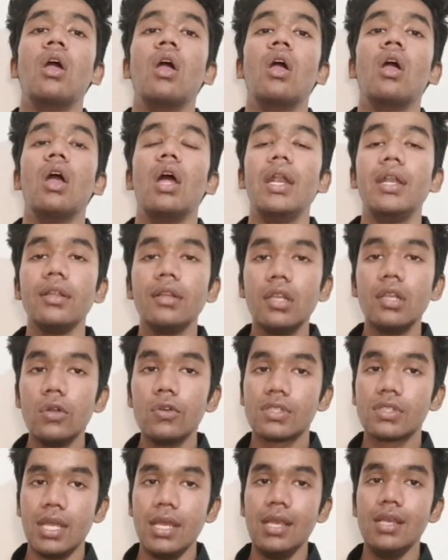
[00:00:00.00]
It includes
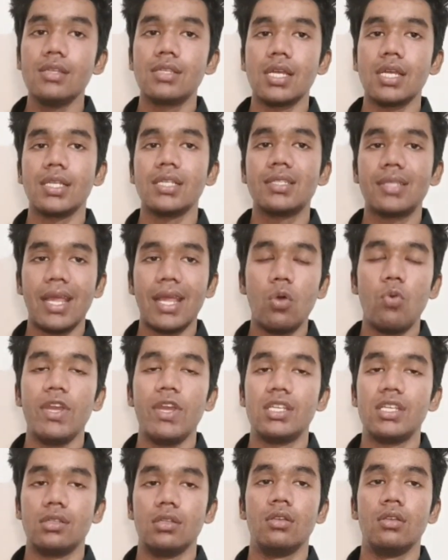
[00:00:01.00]
things such as
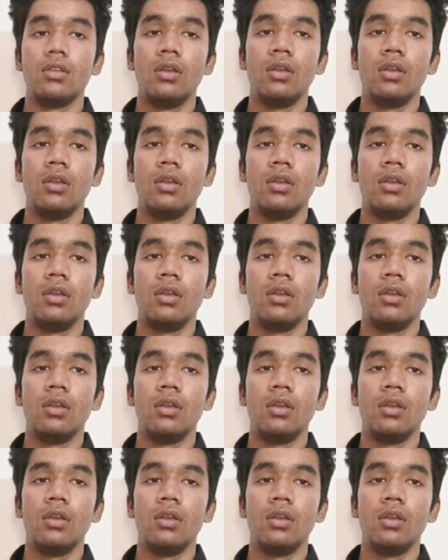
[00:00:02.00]
renovation,